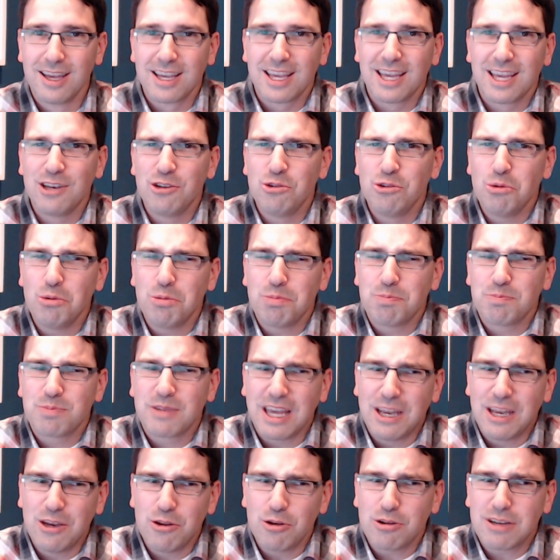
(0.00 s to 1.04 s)
can you,
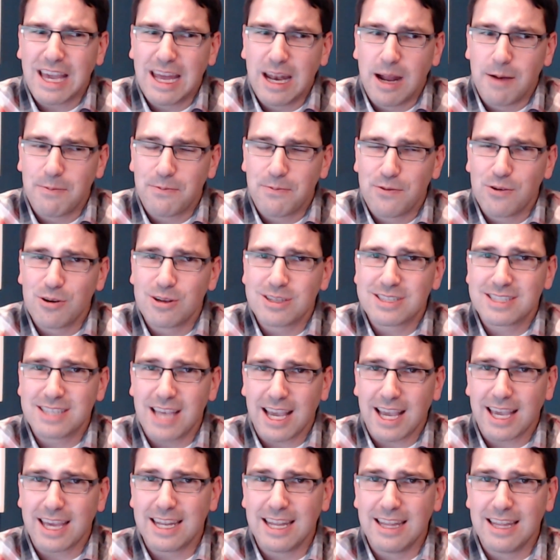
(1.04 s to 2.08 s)
can you get up for a
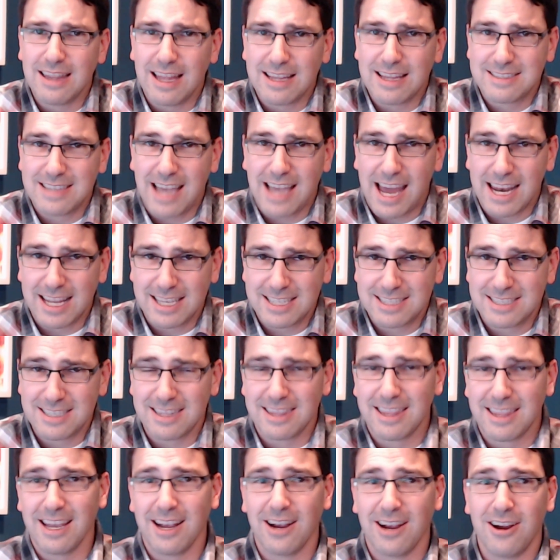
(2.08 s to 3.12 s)
second and let Daddy
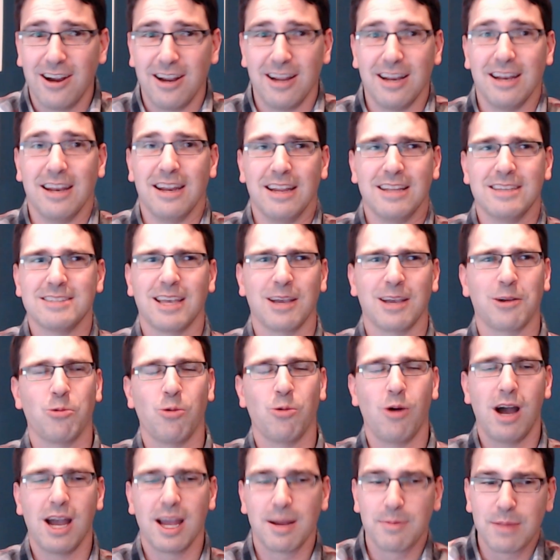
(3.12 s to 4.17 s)
sit there? And he's like,
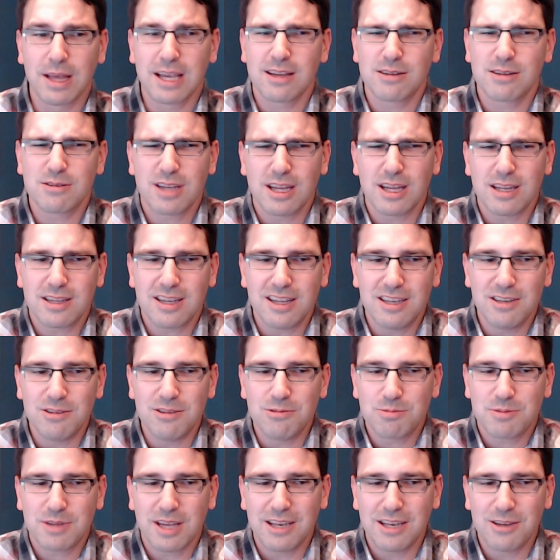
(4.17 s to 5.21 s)
why? I'm like, can, can
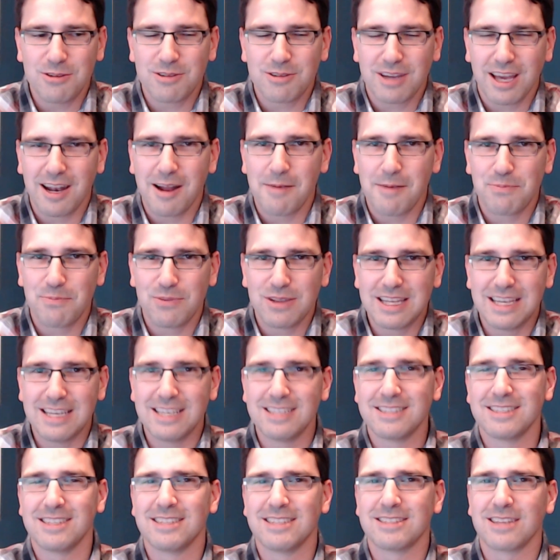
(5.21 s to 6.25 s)
you, can you get up,
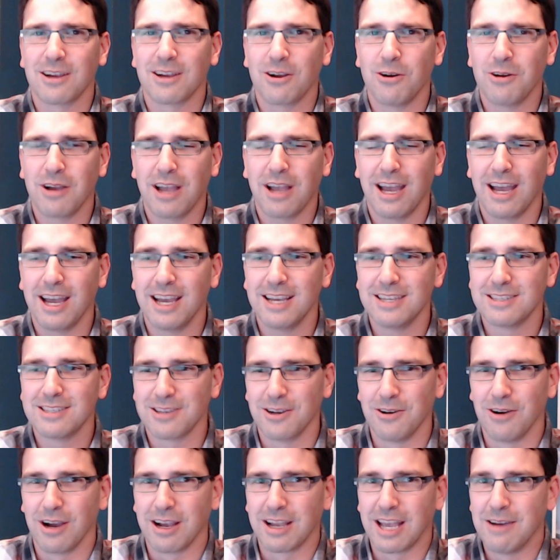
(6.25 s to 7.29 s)
please? And he's like, okay.
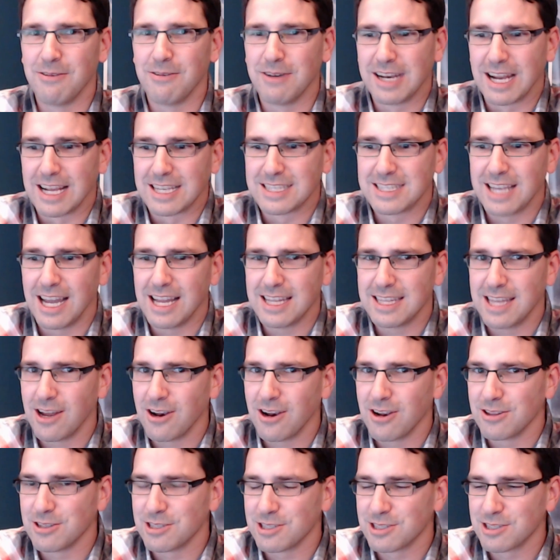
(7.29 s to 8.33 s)
So I came and I sat
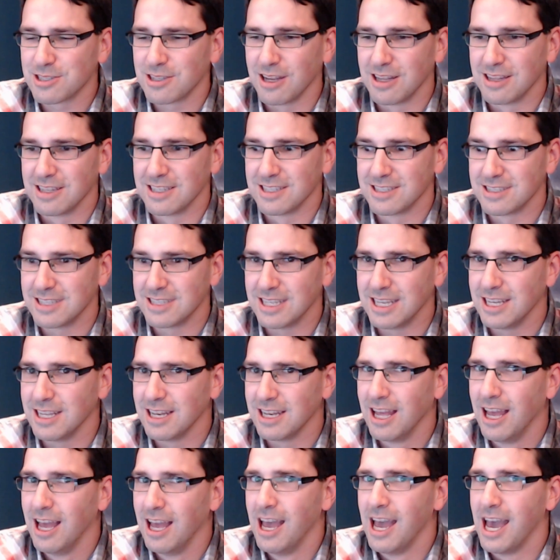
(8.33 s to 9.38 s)
down on the, on the
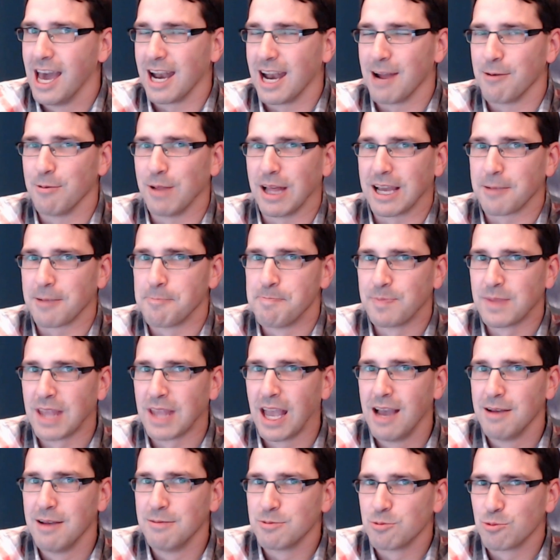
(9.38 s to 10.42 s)
seat, and I'm like,
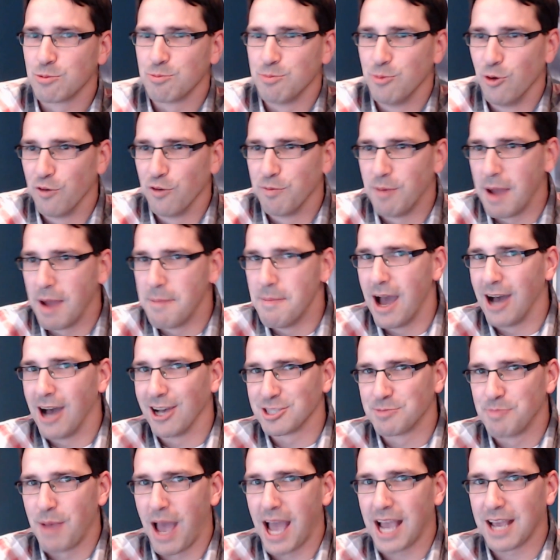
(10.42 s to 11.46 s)
move my
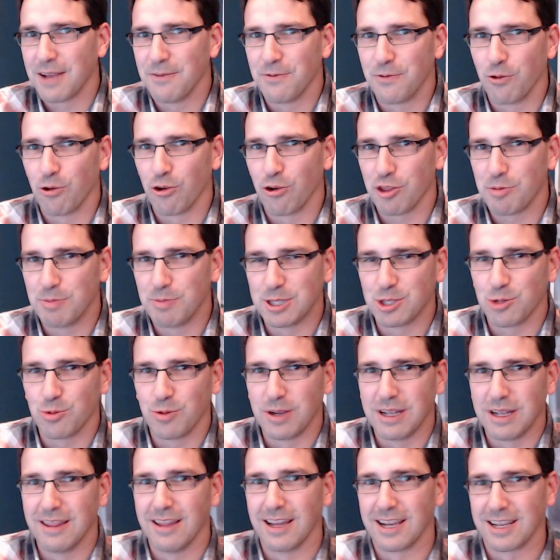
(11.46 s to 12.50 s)
mouse back and forth
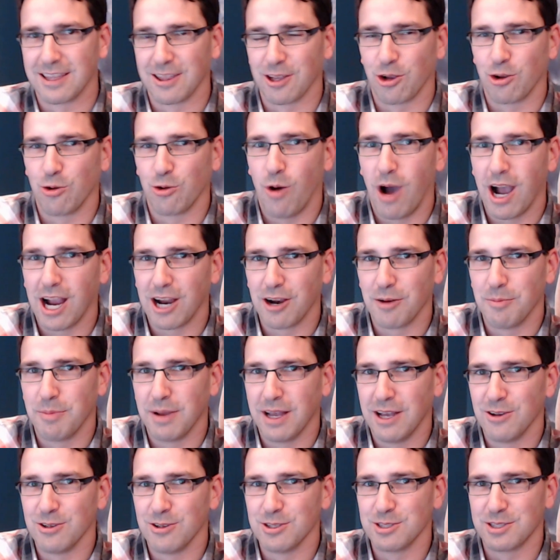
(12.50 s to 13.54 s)
between like the choir
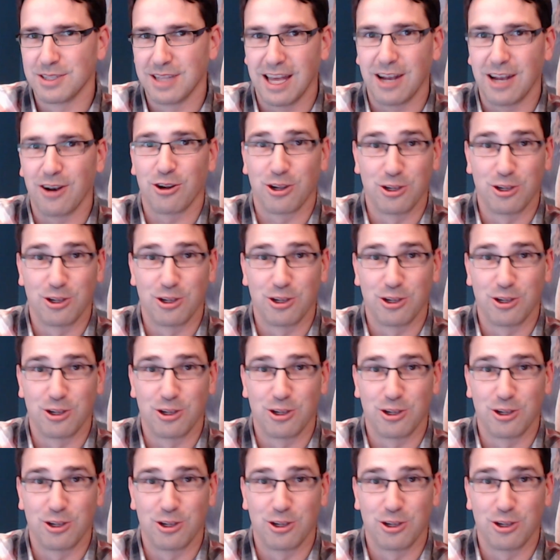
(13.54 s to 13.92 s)
bells that are